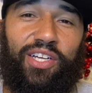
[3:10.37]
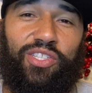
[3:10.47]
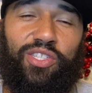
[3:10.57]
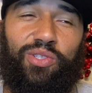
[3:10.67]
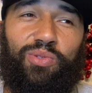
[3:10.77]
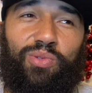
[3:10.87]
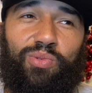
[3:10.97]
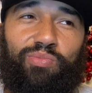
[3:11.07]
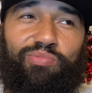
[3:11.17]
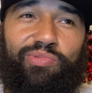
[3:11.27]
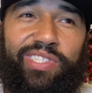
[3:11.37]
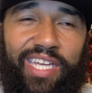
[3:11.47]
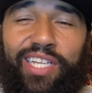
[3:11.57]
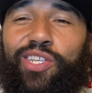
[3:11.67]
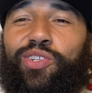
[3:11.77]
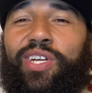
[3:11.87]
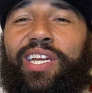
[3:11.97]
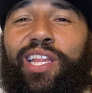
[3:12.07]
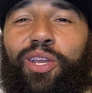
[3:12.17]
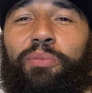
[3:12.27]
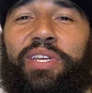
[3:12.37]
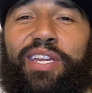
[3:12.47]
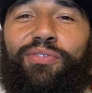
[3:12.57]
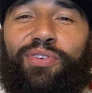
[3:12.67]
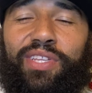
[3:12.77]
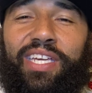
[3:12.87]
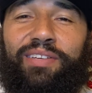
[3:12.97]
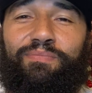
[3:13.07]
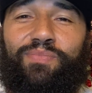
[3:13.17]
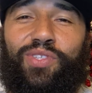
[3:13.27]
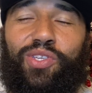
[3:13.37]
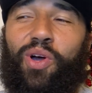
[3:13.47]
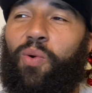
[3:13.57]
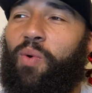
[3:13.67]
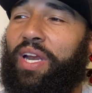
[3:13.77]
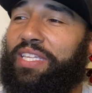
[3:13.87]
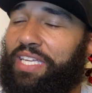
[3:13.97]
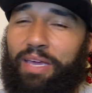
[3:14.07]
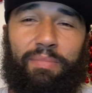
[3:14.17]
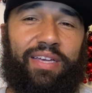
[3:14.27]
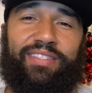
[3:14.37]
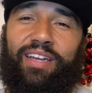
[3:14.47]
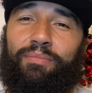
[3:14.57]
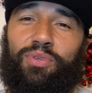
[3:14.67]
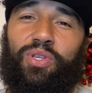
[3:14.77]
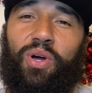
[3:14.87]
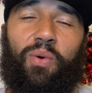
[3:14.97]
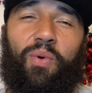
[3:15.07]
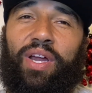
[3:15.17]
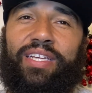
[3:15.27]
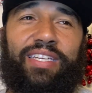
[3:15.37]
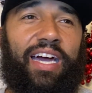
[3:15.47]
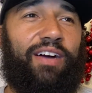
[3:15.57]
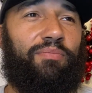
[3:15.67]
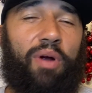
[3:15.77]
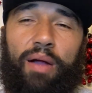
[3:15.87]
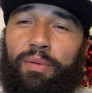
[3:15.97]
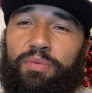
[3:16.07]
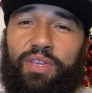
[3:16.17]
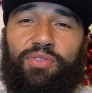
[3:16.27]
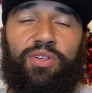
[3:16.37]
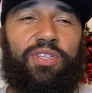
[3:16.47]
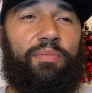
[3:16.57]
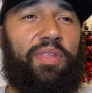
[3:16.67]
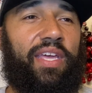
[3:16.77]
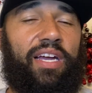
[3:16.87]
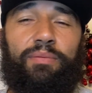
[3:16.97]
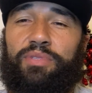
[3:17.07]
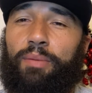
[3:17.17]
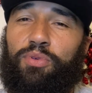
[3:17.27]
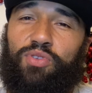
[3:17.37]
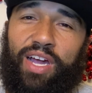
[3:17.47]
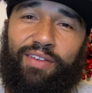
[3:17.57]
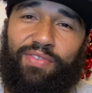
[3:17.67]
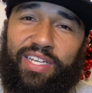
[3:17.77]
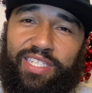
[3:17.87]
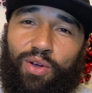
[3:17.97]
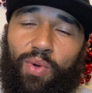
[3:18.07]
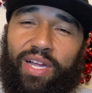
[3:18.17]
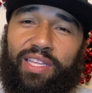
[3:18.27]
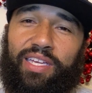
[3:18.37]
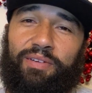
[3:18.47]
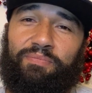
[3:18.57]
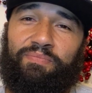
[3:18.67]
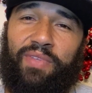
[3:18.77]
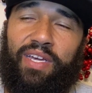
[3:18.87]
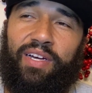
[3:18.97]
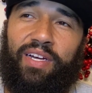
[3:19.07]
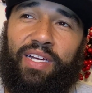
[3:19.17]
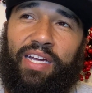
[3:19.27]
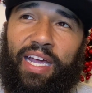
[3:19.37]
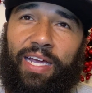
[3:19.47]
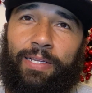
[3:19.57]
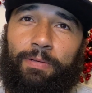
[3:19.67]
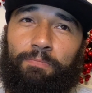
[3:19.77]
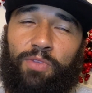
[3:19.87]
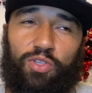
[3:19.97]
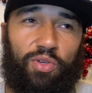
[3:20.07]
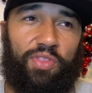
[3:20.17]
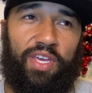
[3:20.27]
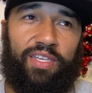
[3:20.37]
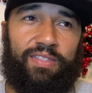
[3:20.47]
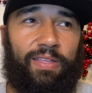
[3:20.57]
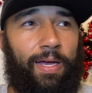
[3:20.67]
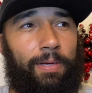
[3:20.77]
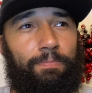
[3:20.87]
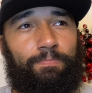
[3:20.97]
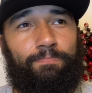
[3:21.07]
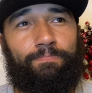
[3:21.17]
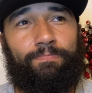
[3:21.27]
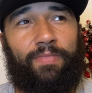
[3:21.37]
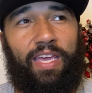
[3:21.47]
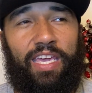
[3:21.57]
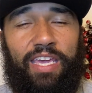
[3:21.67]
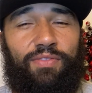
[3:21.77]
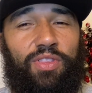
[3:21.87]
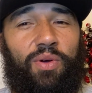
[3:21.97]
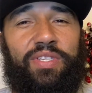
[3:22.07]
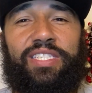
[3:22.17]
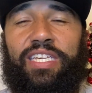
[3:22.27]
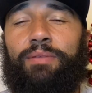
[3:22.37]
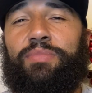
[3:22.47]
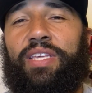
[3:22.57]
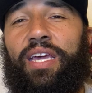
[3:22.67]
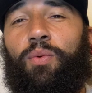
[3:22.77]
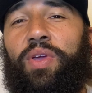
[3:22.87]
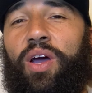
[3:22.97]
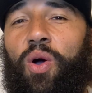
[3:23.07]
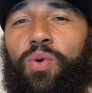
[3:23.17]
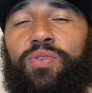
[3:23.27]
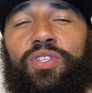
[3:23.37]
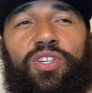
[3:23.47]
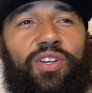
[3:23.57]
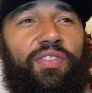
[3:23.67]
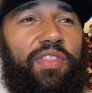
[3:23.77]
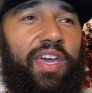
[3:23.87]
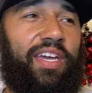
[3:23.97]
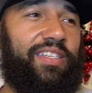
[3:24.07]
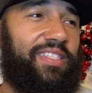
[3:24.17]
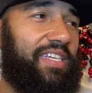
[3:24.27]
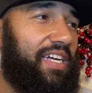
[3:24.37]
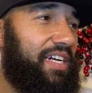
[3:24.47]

you tend to treat it a little bit differently. You don't want it to get messed up. You don't want it to have problems. If there's something that comes up, you try to fix it quickly. And the truth is that even though it seems like we own certain things,